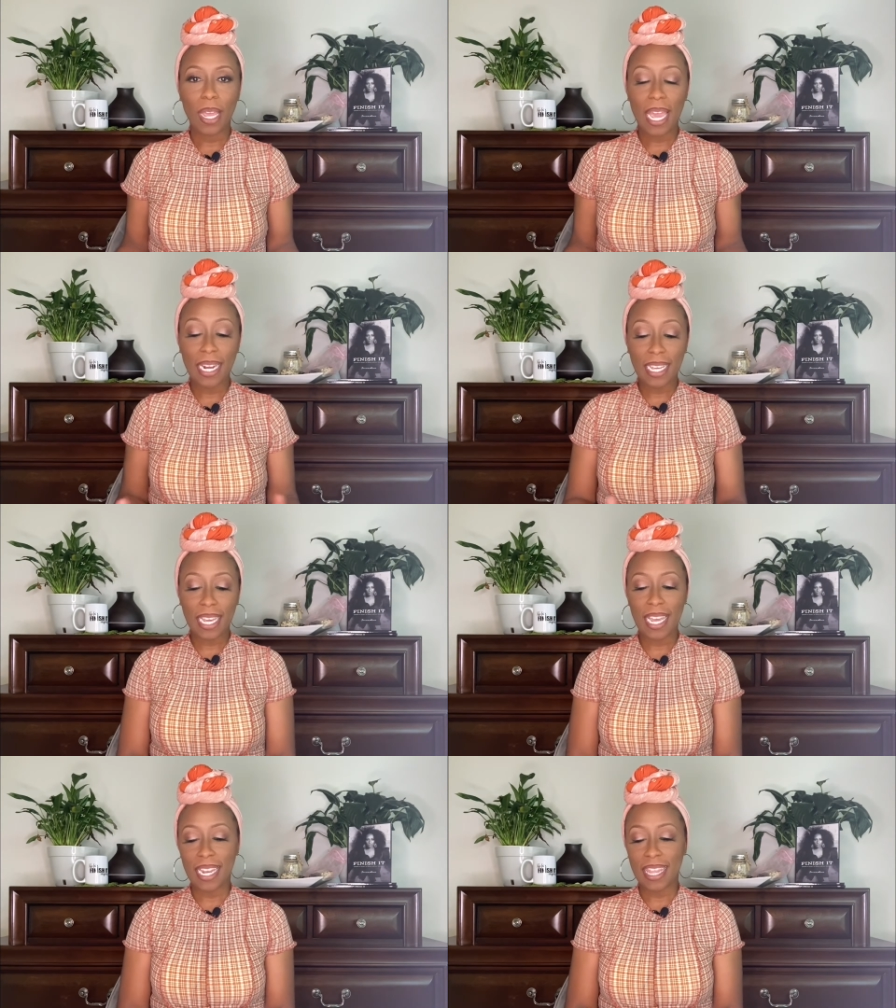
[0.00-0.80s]
And
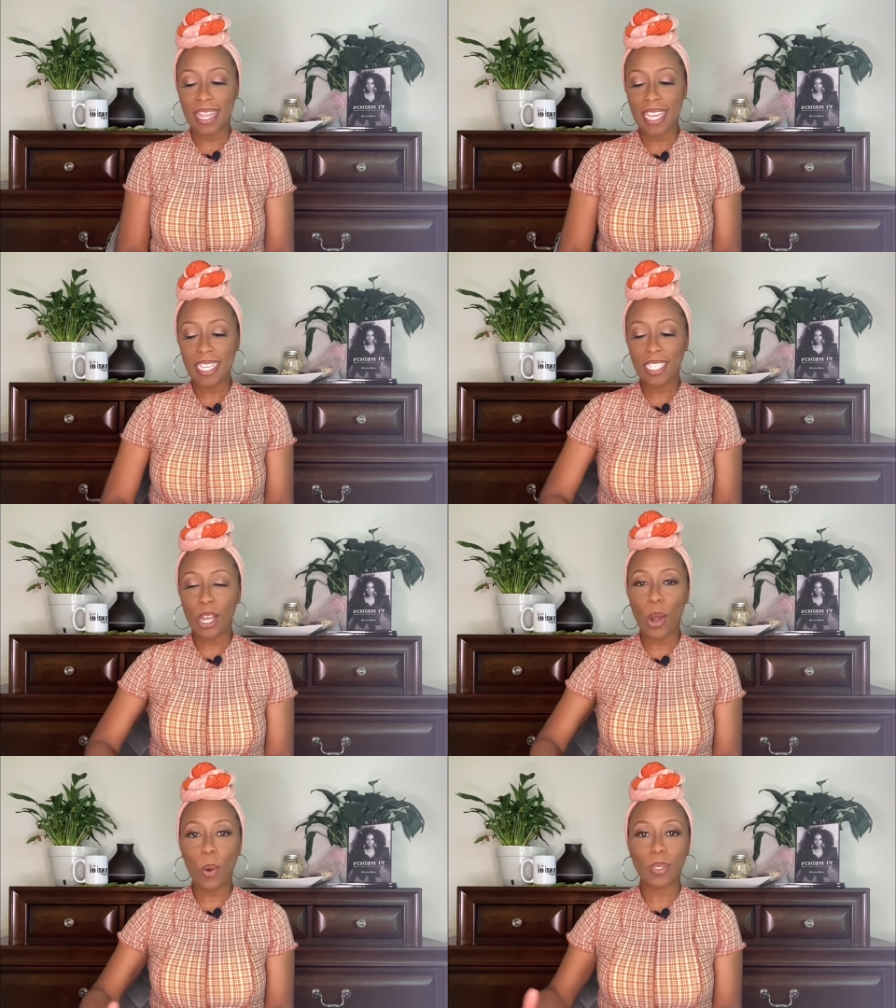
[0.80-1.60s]
again, this
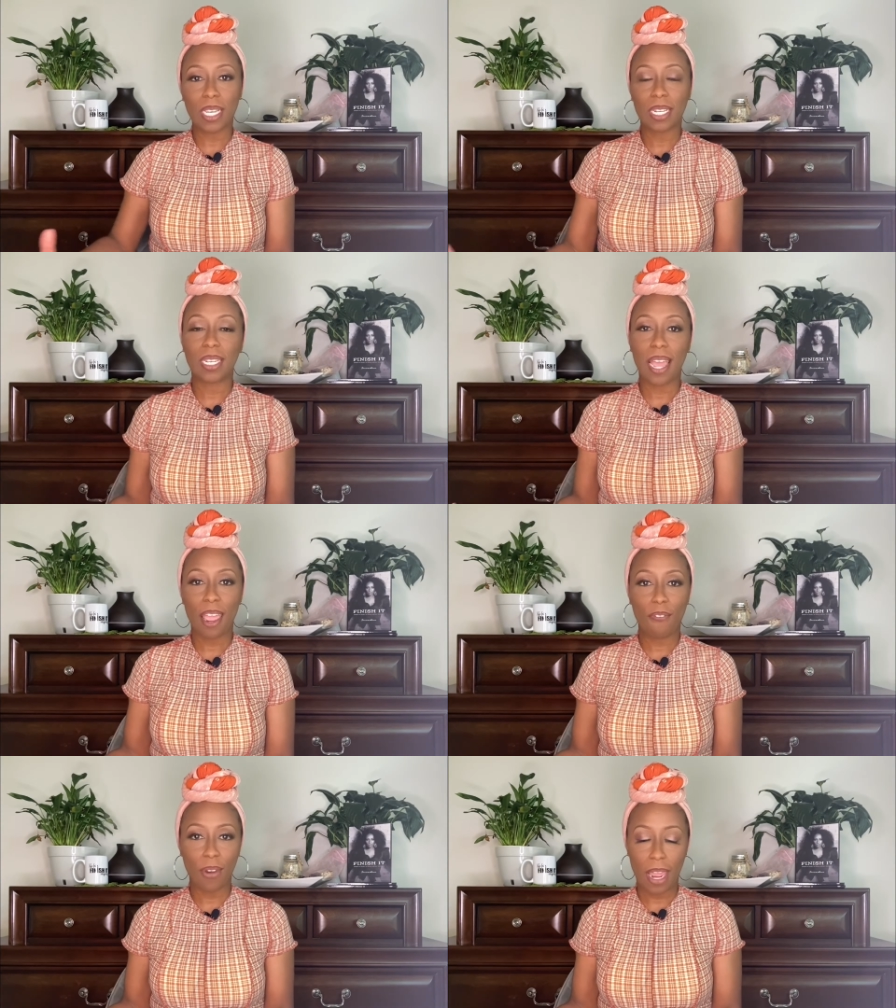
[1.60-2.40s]
goes into
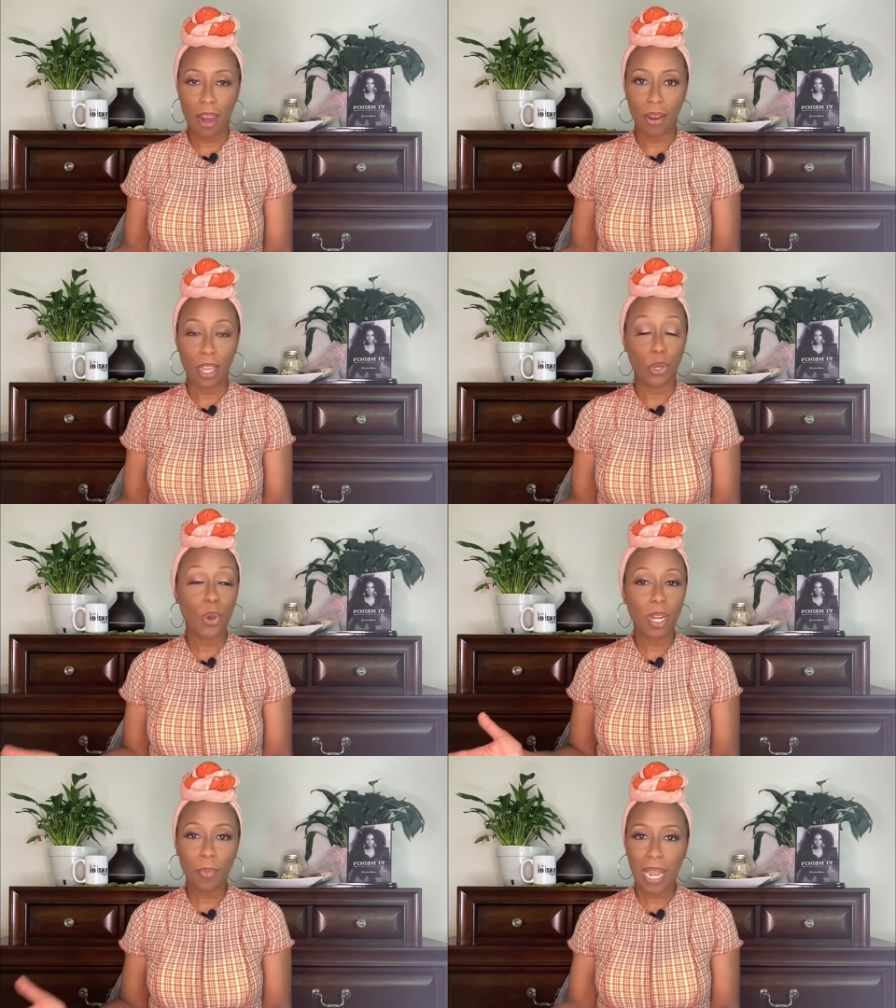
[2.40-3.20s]
every area. You
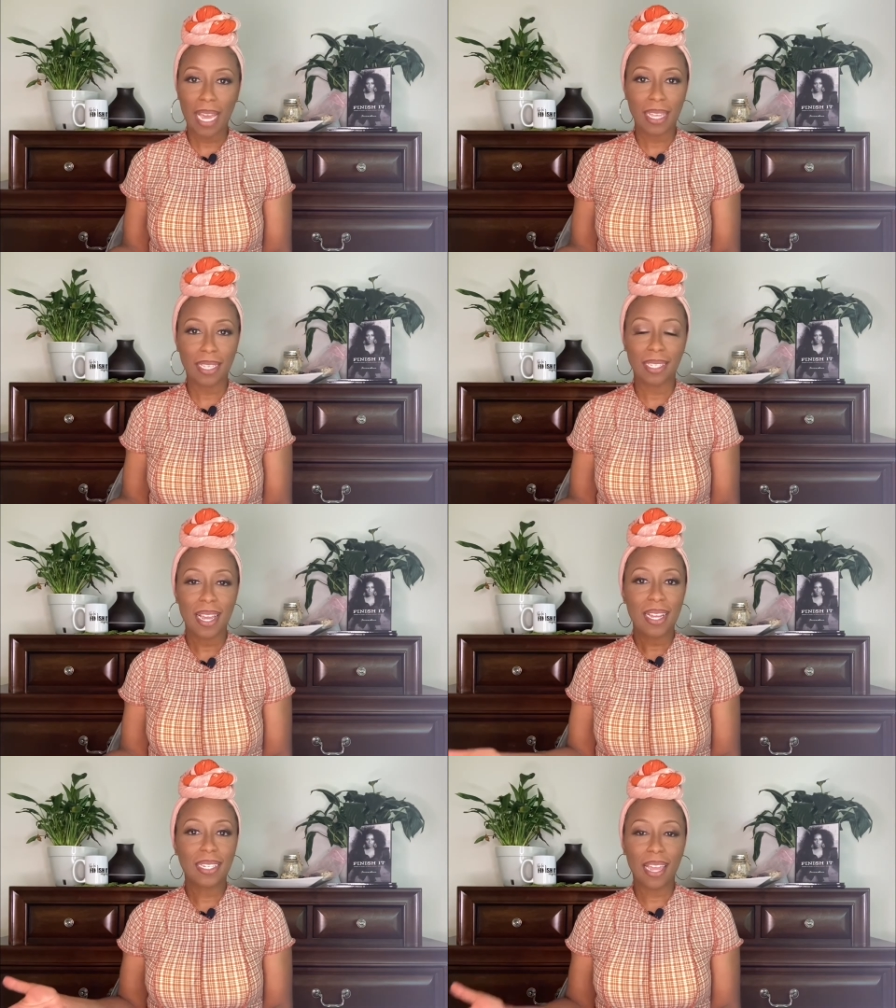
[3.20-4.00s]
can apply this
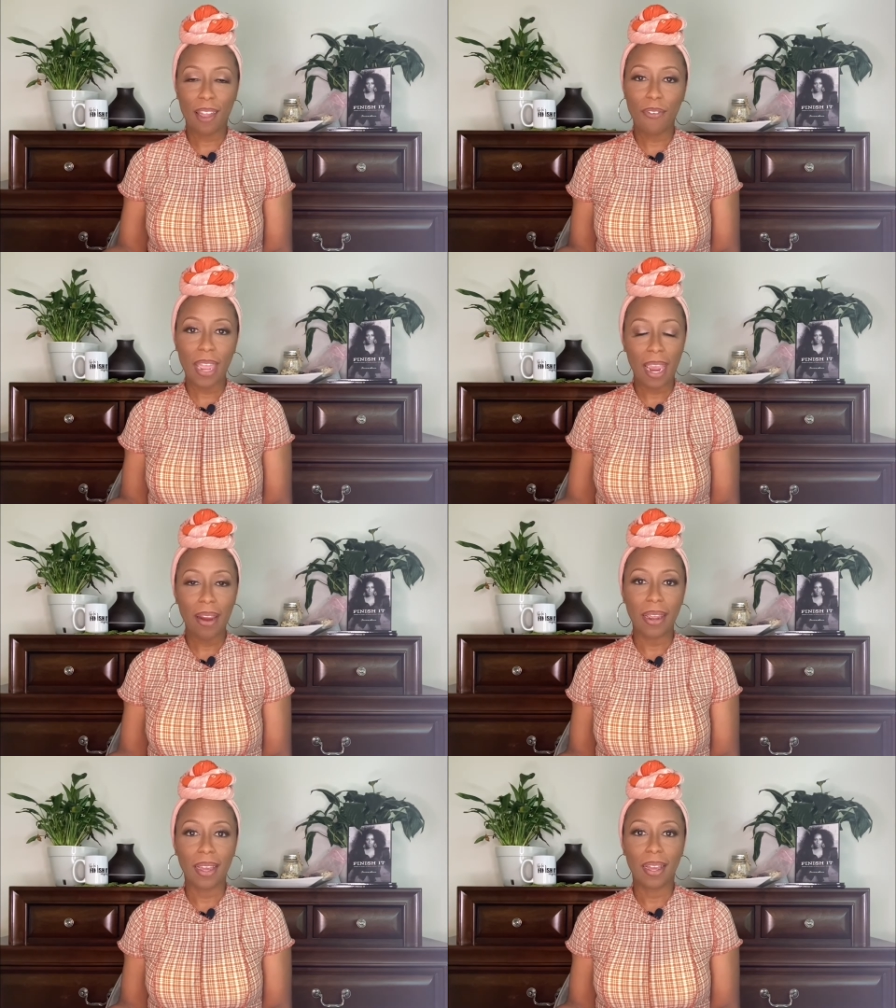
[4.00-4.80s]
to every
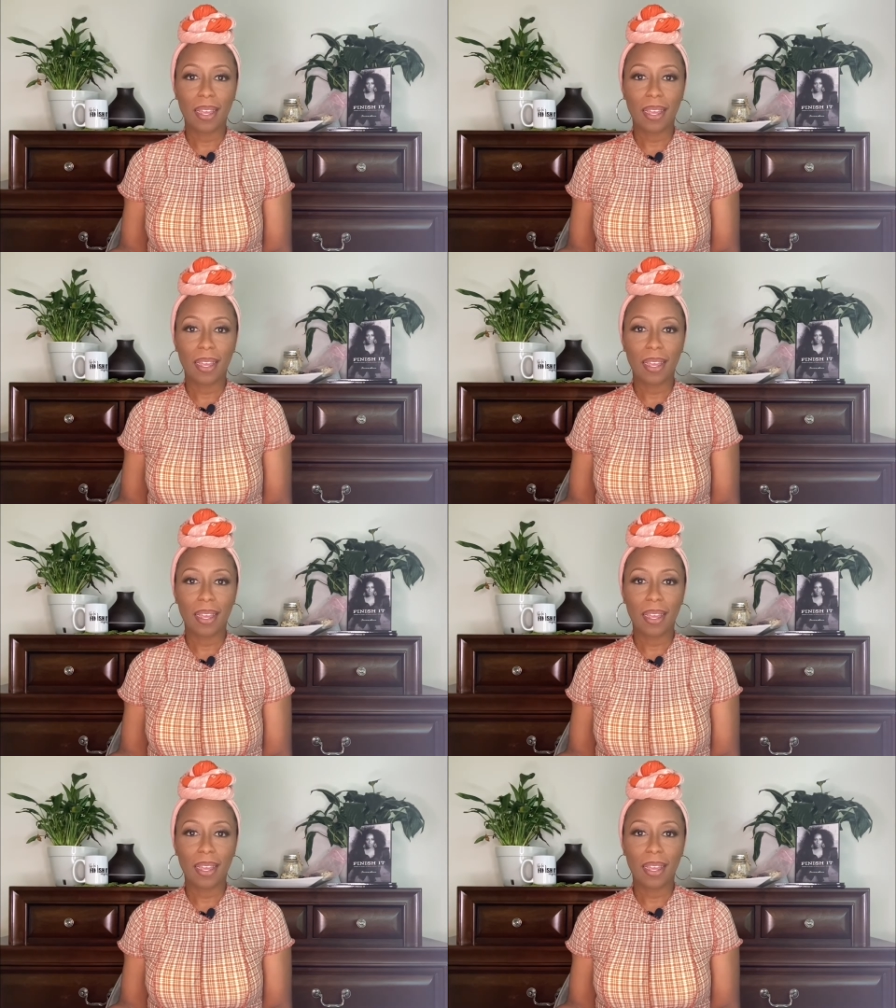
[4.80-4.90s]
area.